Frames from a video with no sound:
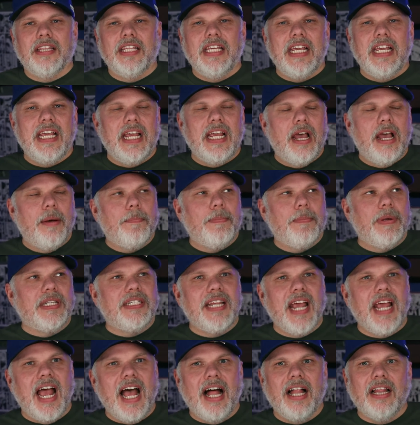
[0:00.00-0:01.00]
the
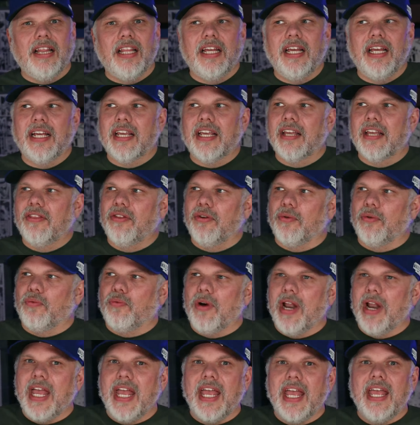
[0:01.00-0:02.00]
metallic, the
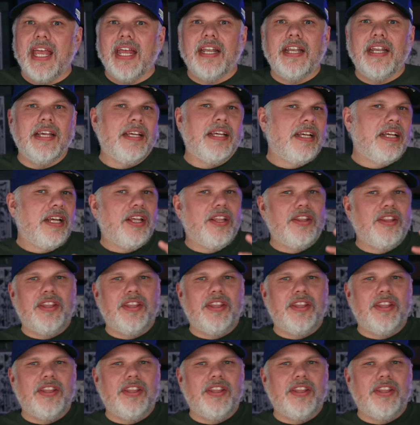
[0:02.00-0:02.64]
red,